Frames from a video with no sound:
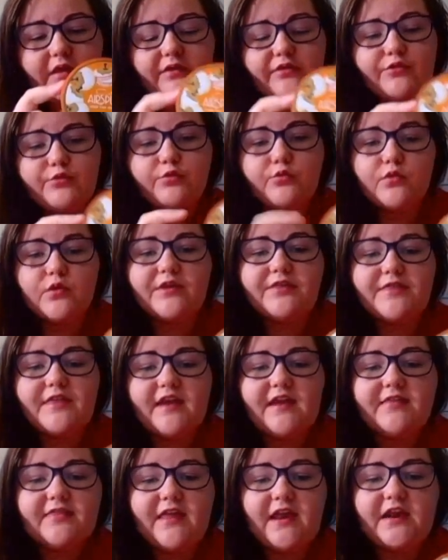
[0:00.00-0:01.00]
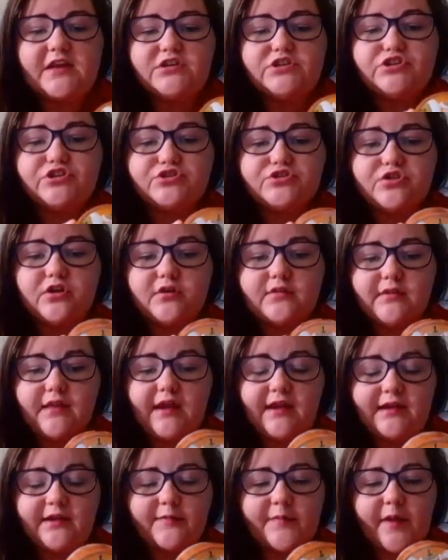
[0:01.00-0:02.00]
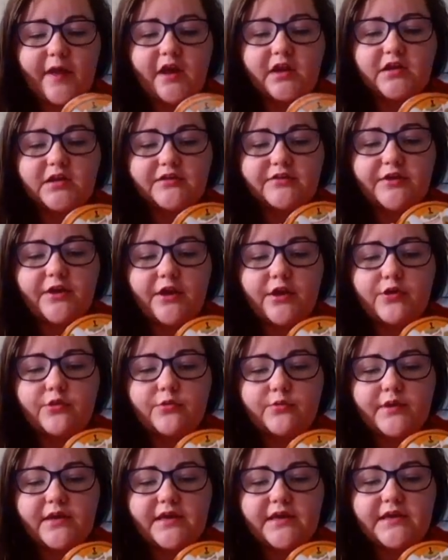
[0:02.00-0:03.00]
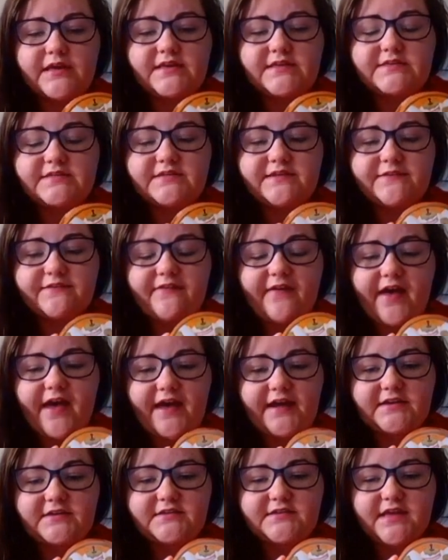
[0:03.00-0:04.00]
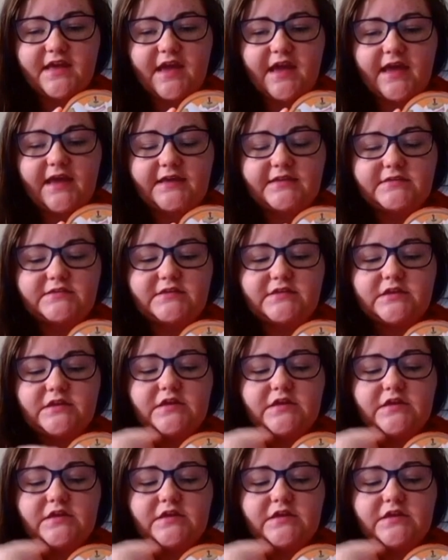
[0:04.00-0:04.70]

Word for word: the one thing that I do not like about it, though, is the fact that